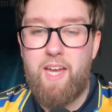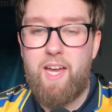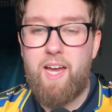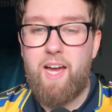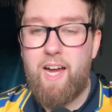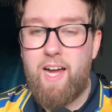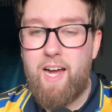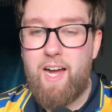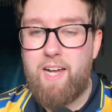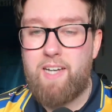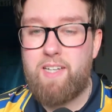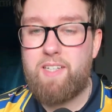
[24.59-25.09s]

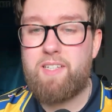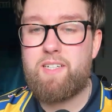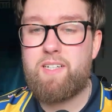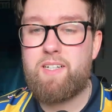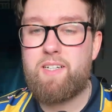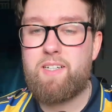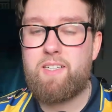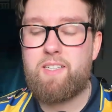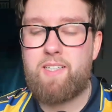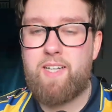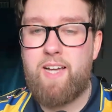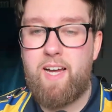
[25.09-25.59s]
and
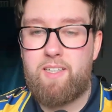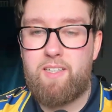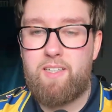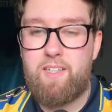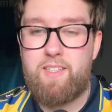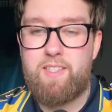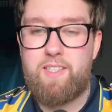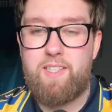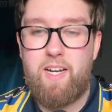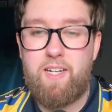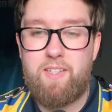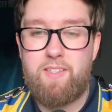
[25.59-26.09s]

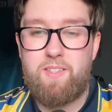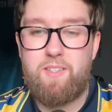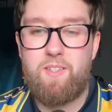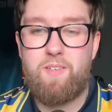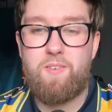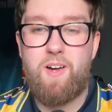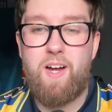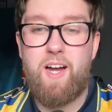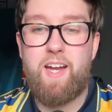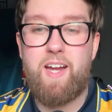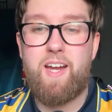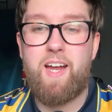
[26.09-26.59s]

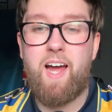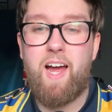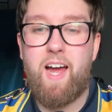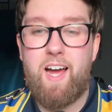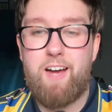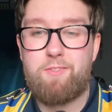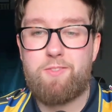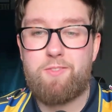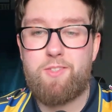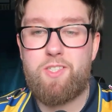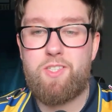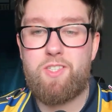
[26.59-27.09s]
Galatasaray
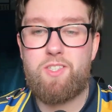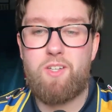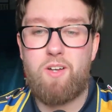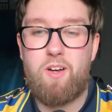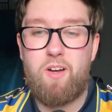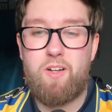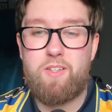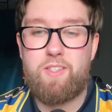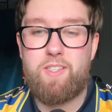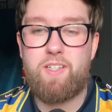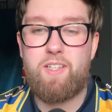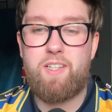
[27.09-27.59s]
have
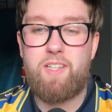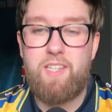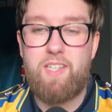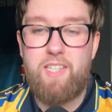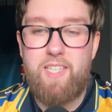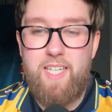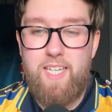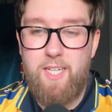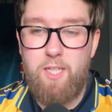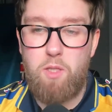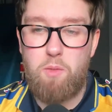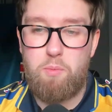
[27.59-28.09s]
started
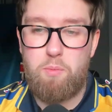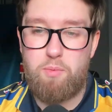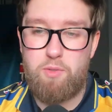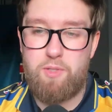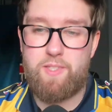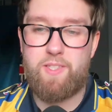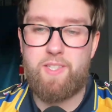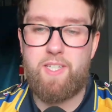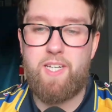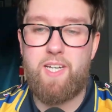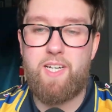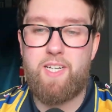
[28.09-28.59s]
legal
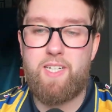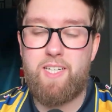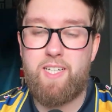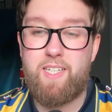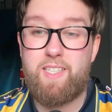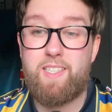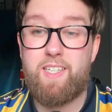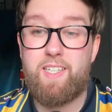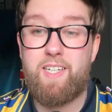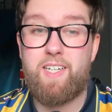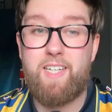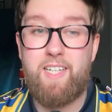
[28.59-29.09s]

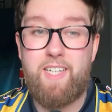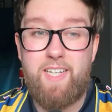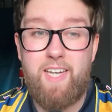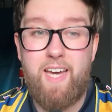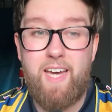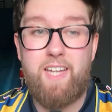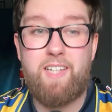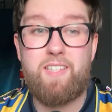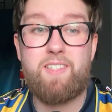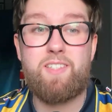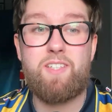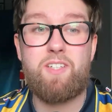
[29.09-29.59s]
proceedings
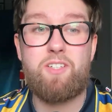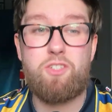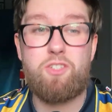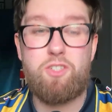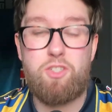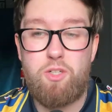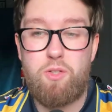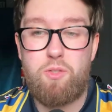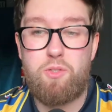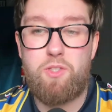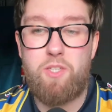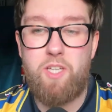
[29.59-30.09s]
against
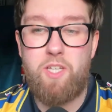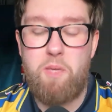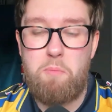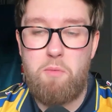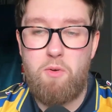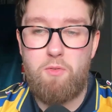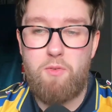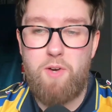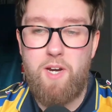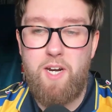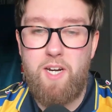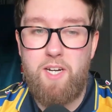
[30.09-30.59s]
Jose
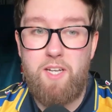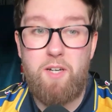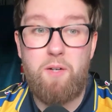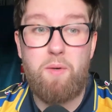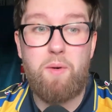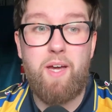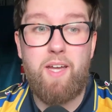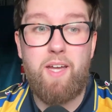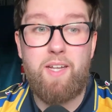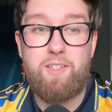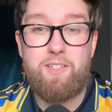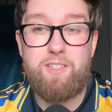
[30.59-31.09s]

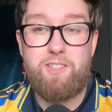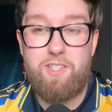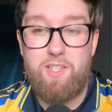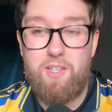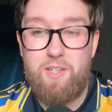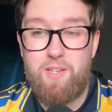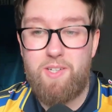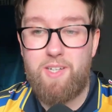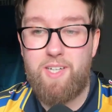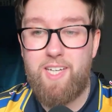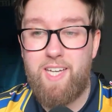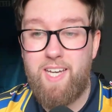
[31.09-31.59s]
Mourinho in
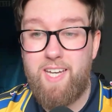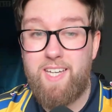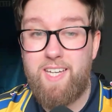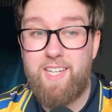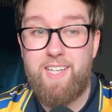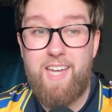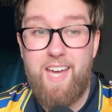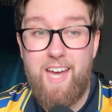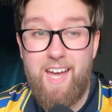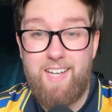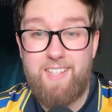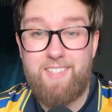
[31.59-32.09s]
Turkey.
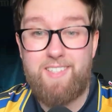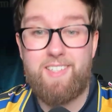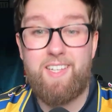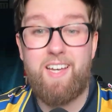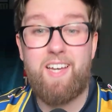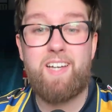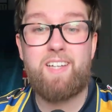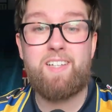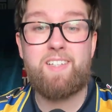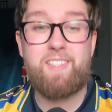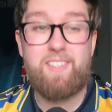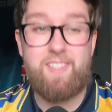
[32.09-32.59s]
Yes,
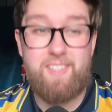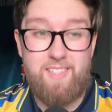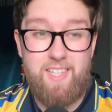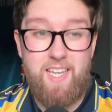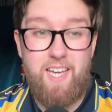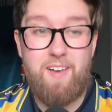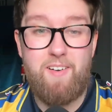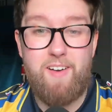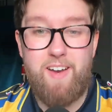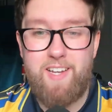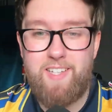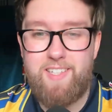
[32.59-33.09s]

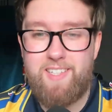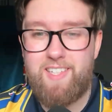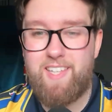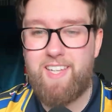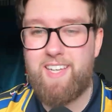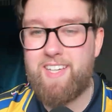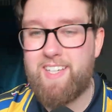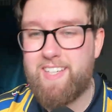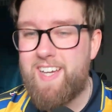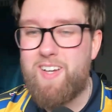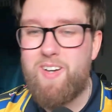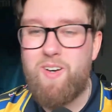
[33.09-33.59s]

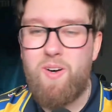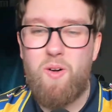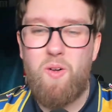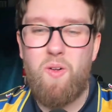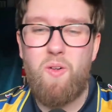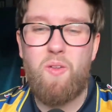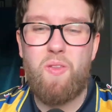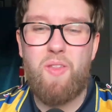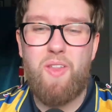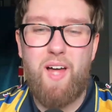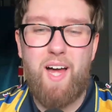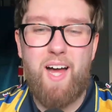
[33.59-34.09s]
seriously.
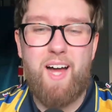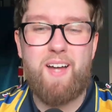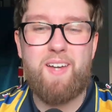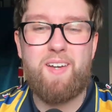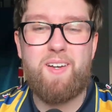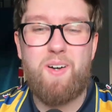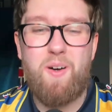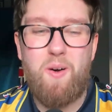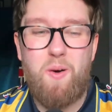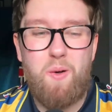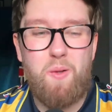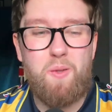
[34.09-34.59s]
All that and
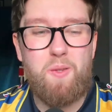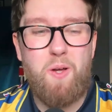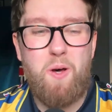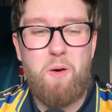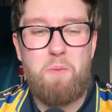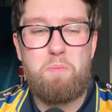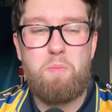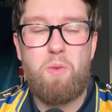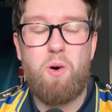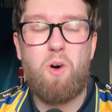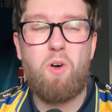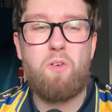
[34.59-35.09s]
a whole
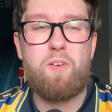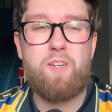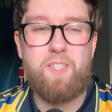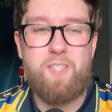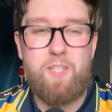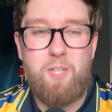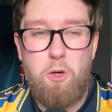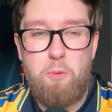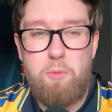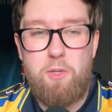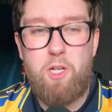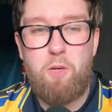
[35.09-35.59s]
lot more is
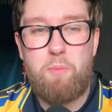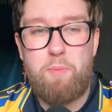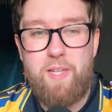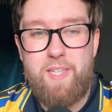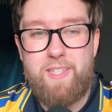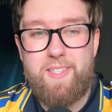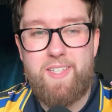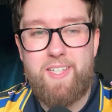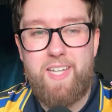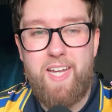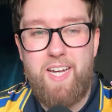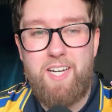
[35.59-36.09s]
coming up in
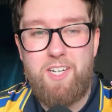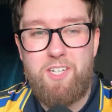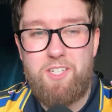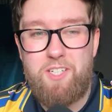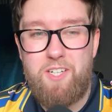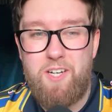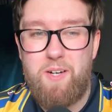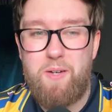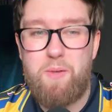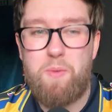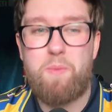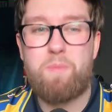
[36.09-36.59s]
today's
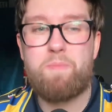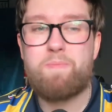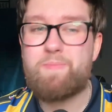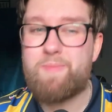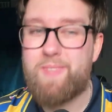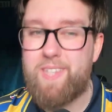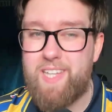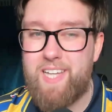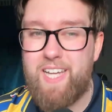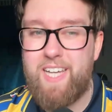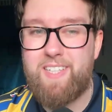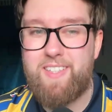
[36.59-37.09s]
show.
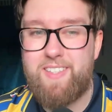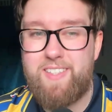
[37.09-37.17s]
Let's